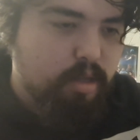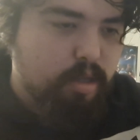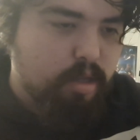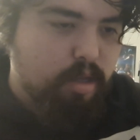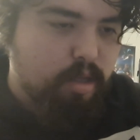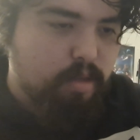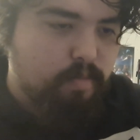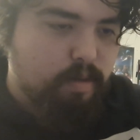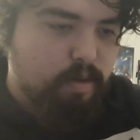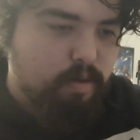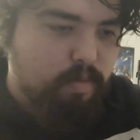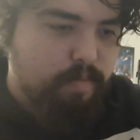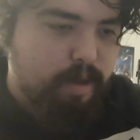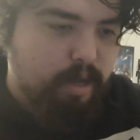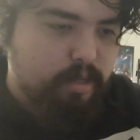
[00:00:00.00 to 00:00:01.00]
Let me go
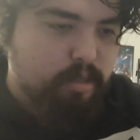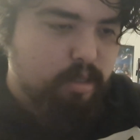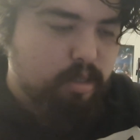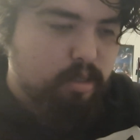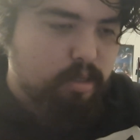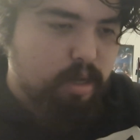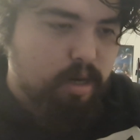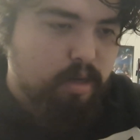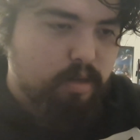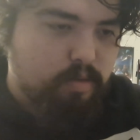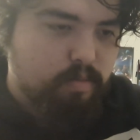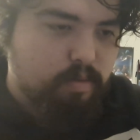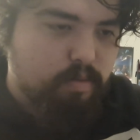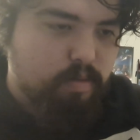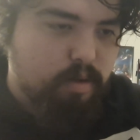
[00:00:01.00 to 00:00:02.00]
back to the settings
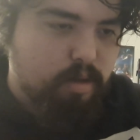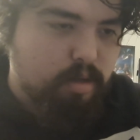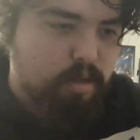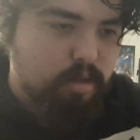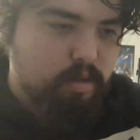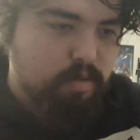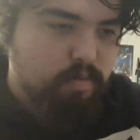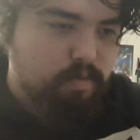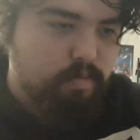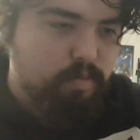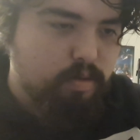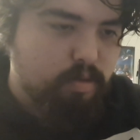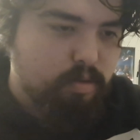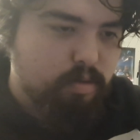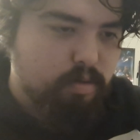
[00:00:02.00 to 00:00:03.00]
real quick.
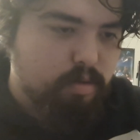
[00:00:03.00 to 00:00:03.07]
Oops.